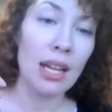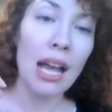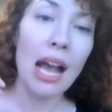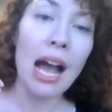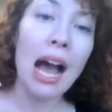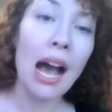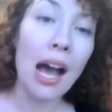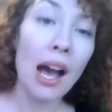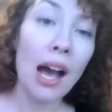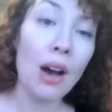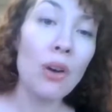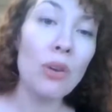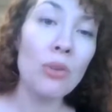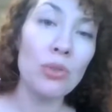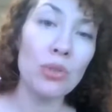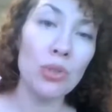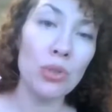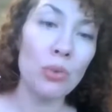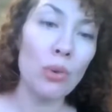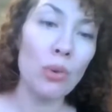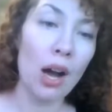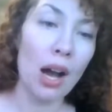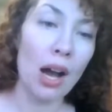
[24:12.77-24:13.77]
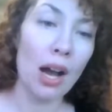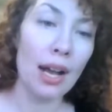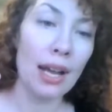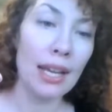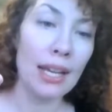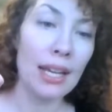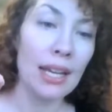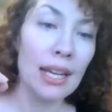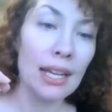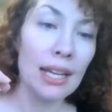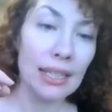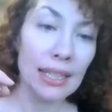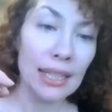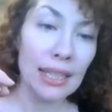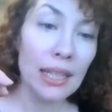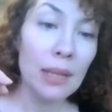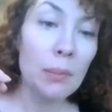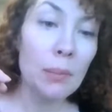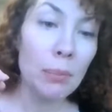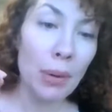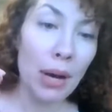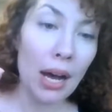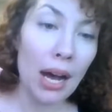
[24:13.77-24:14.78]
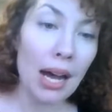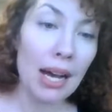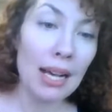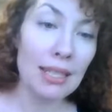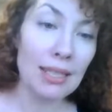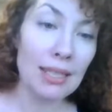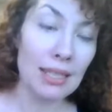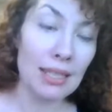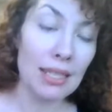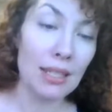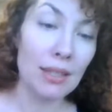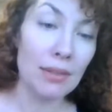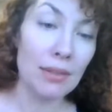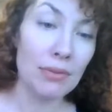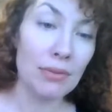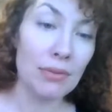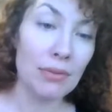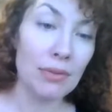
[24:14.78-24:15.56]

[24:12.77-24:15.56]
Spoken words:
How do I keep positive?